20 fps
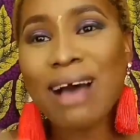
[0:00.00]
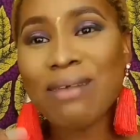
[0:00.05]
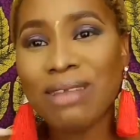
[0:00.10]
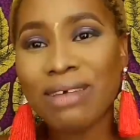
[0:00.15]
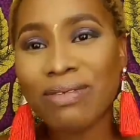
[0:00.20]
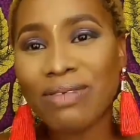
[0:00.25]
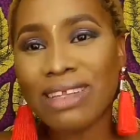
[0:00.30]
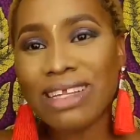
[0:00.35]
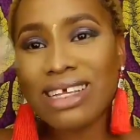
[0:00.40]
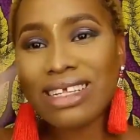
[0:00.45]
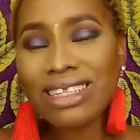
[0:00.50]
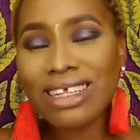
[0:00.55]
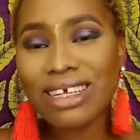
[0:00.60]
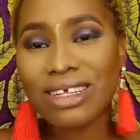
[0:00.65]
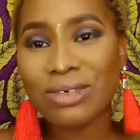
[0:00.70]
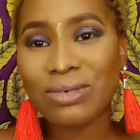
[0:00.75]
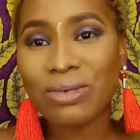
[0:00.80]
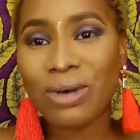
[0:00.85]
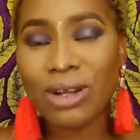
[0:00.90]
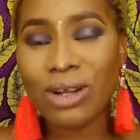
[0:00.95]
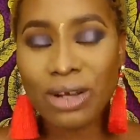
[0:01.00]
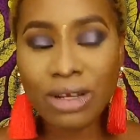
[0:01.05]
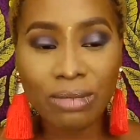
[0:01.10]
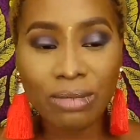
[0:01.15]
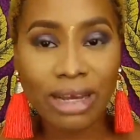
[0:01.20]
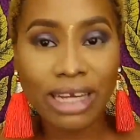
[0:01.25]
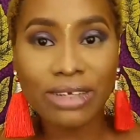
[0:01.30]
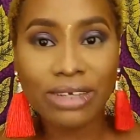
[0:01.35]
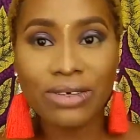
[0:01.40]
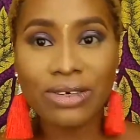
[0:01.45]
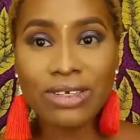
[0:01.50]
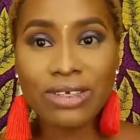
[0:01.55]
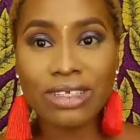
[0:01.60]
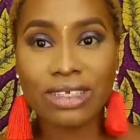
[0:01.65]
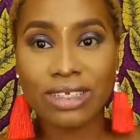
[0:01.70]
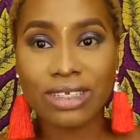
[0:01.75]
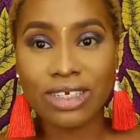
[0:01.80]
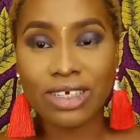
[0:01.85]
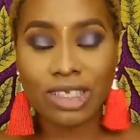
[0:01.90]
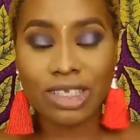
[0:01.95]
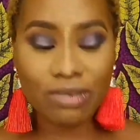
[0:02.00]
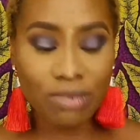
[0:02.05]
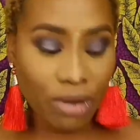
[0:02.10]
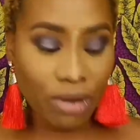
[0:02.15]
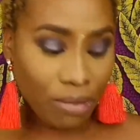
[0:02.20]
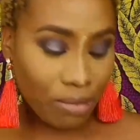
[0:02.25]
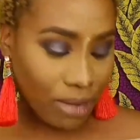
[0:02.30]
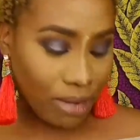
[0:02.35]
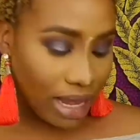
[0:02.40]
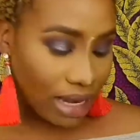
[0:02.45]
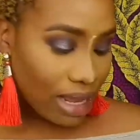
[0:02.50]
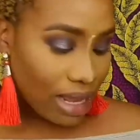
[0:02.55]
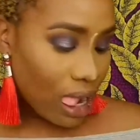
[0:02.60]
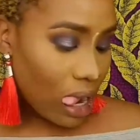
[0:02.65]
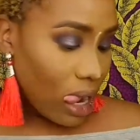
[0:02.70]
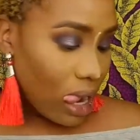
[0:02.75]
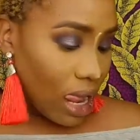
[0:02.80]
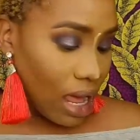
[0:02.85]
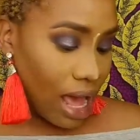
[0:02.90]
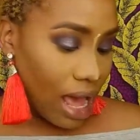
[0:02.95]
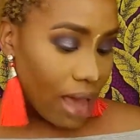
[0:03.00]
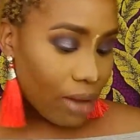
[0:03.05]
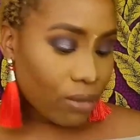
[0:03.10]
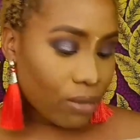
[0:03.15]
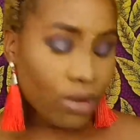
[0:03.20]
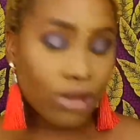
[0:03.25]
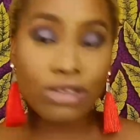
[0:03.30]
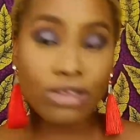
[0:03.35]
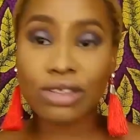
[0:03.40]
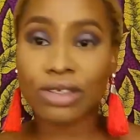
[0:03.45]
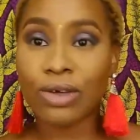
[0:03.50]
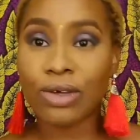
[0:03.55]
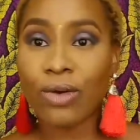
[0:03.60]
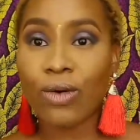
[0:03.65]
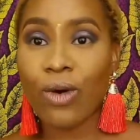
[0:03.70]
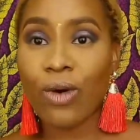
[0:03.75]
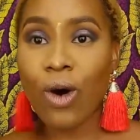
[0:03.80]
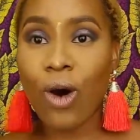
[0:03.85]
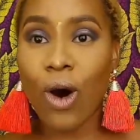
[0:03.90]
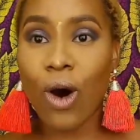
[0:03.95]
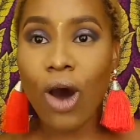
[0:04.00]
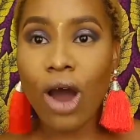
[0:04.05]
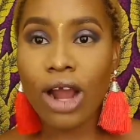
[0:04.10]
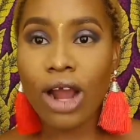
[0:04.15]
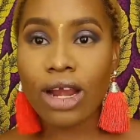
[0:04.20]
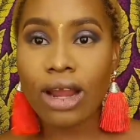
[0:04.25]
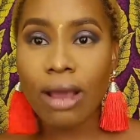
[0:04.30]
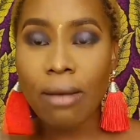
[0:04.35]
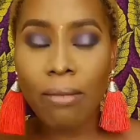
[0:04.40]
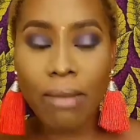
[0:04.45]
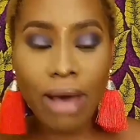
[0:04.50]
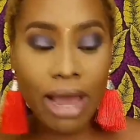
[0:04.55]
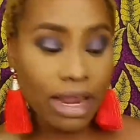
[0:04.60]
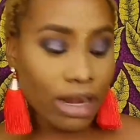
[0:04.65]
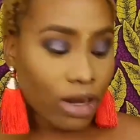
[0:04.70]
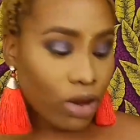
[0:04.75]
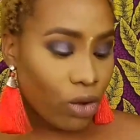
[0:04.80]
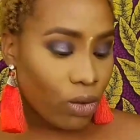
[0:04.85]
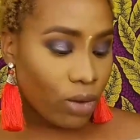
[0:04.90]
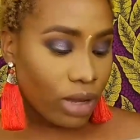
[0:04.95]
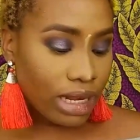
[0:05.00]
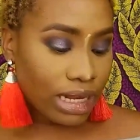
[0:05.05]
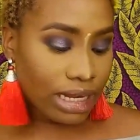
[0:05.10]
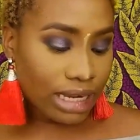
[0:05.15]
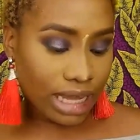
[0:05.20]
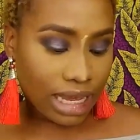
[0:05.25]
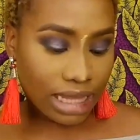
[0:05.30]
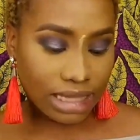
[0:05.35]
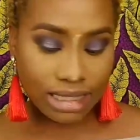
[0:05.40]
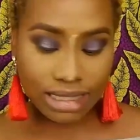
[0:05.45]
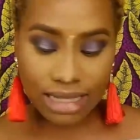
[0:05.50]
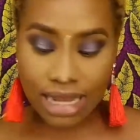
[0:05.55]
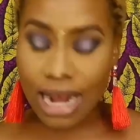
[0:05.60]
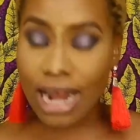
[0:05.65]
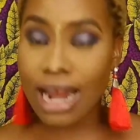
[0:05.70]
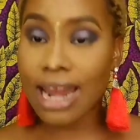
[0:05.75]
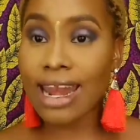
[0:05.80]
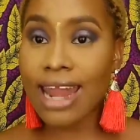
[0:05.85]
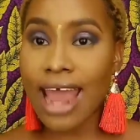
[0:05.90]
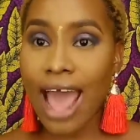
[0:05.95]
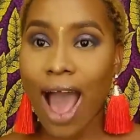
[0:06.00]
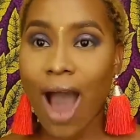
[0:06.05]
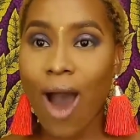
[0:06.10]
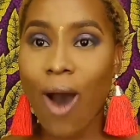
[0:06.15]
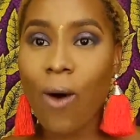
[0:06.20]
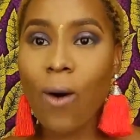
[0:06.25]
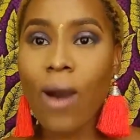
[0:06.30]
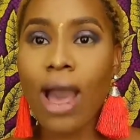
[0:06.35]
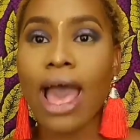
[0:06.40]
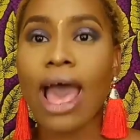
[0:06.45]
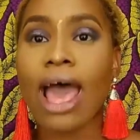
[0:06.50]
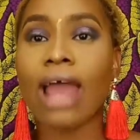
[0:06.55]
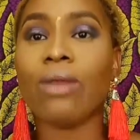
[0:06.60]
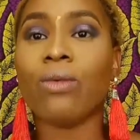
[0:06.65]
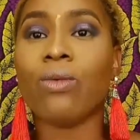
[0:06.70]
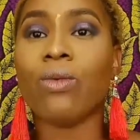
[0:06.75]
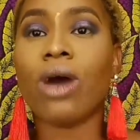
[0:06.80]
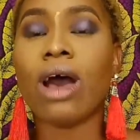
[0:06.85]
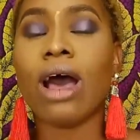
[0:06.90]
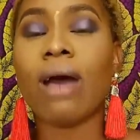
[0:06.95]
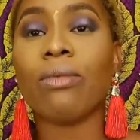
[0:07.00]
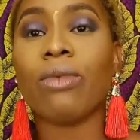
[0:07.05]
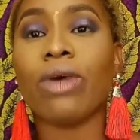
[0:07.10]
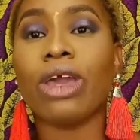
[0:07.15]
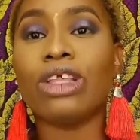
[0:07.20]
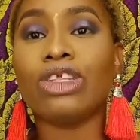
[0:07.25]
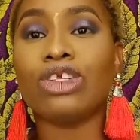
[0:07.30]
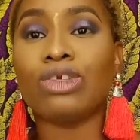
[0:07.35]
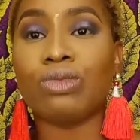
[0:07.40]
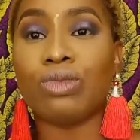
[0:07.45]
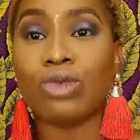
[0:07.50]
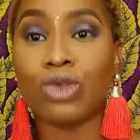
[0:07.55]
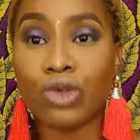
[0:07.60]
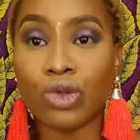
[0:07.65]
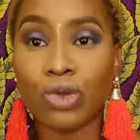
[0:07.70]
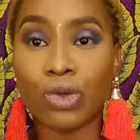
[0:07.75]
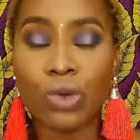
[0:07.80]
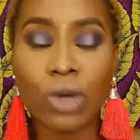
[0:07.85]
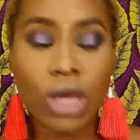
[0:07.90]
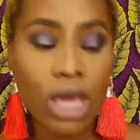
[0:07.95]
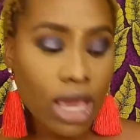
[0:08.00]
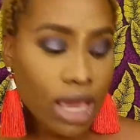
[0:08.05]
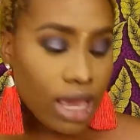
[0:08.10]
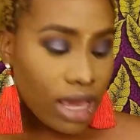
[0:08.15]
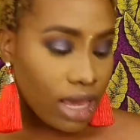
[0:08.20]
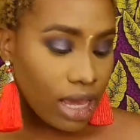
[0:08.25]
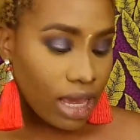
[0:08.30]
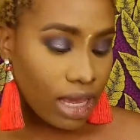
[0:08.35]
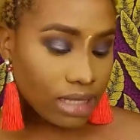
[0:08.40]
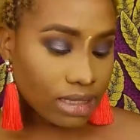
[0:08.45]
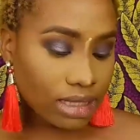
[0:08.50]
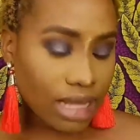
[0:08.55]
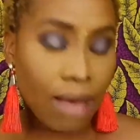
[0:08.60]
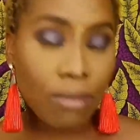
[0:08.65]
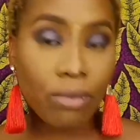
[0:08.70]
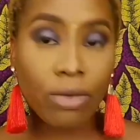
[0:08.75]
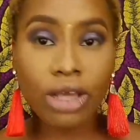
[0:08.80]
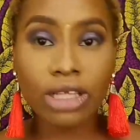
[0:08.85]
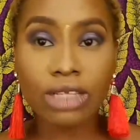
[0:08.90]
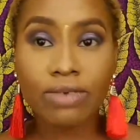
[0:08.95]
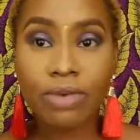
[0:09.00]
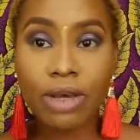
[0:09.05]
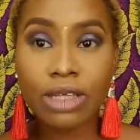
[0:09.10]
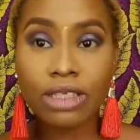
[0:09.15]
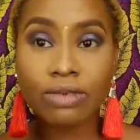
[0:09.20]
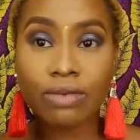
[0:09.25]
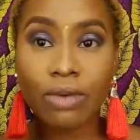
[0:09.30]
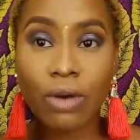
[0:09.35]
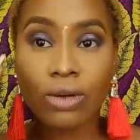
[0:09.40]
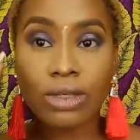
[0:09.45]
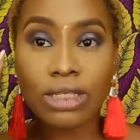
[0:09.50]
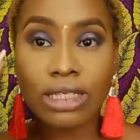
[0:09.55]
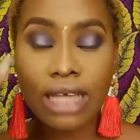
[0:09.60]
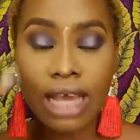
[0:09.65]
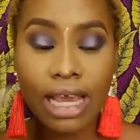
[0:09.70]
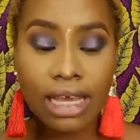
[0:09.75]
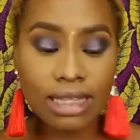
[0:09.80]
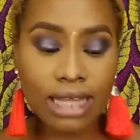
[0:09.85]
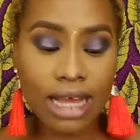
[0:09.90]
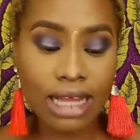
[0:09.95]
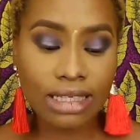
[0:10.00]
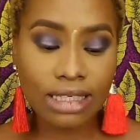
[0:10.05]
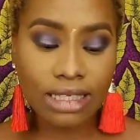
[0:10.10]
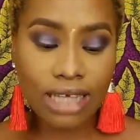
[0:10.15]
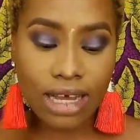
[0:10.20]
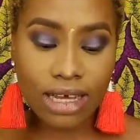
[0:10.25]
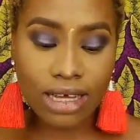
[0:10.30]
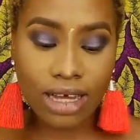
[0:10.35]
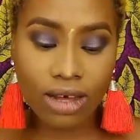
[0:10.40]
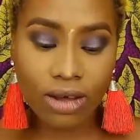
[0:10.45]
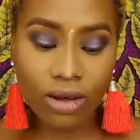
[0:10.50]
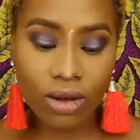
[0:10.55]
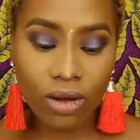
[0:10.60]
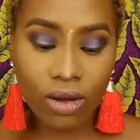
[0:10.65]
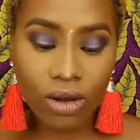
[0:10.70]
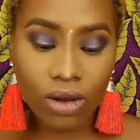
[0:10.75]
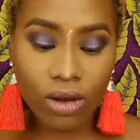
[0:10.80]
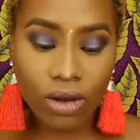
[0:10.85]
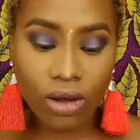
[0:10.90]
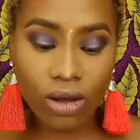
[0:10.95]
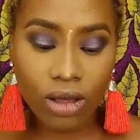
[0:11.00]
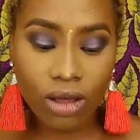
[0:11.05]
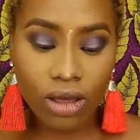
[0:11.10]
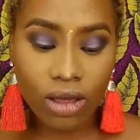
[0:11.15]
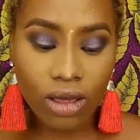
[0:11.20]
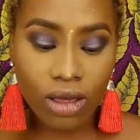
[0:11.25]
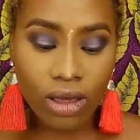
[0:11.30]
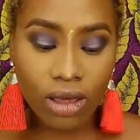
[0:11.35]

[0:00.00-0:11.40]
I'm leaving this little one on my nose just for a bit. I want to go on my lower lids now, and what I'm going to do is I'm going to first of all take that darker color